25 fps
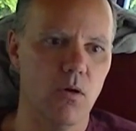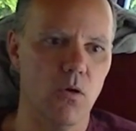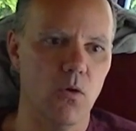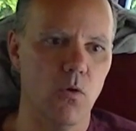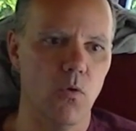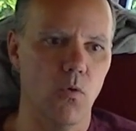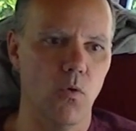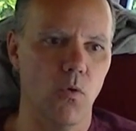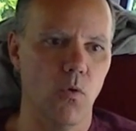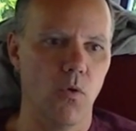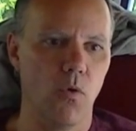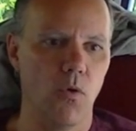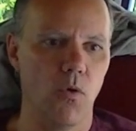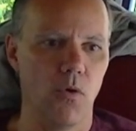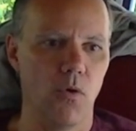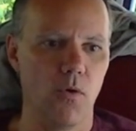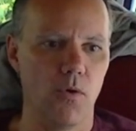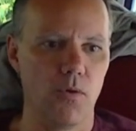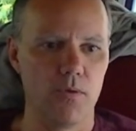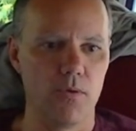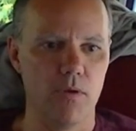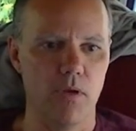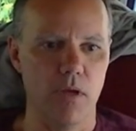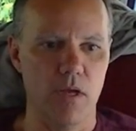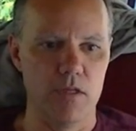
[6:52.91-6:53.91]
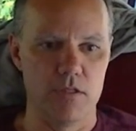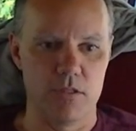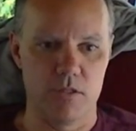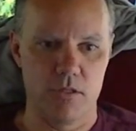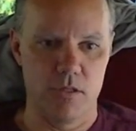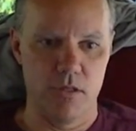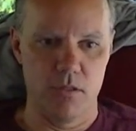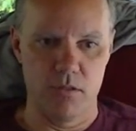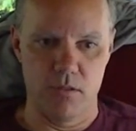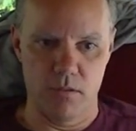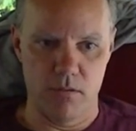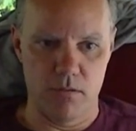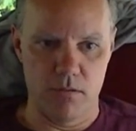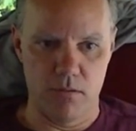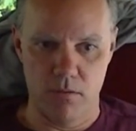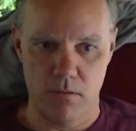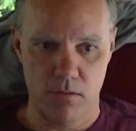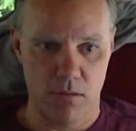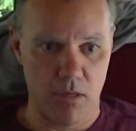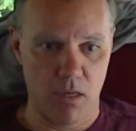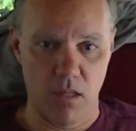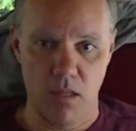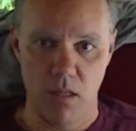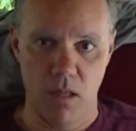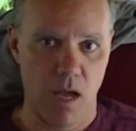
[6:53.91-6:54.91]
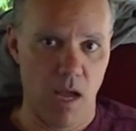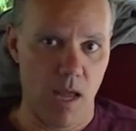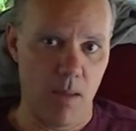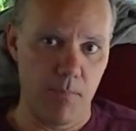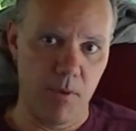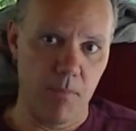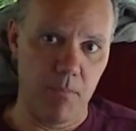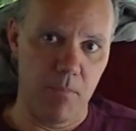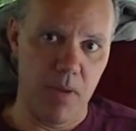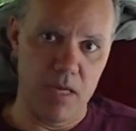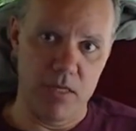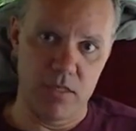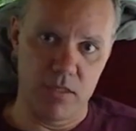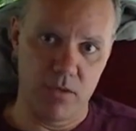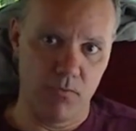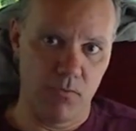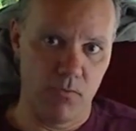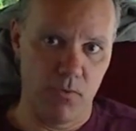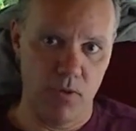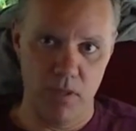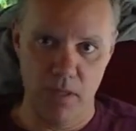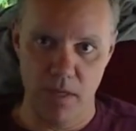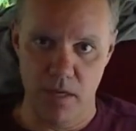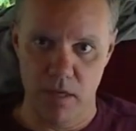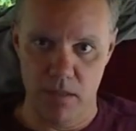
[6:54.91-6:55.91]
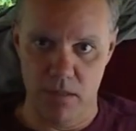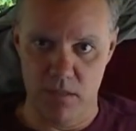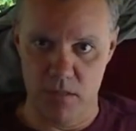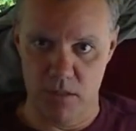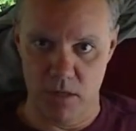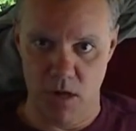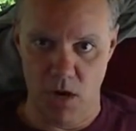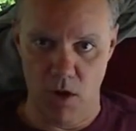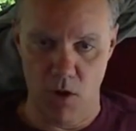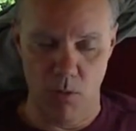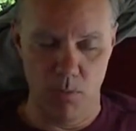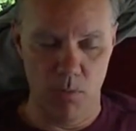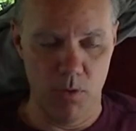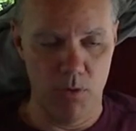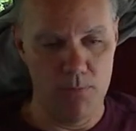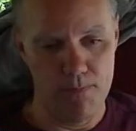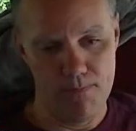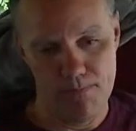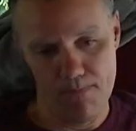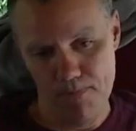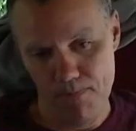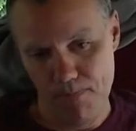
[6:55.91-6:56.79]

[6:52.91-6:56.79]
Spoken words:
or it's just the climate makes it really undesirable,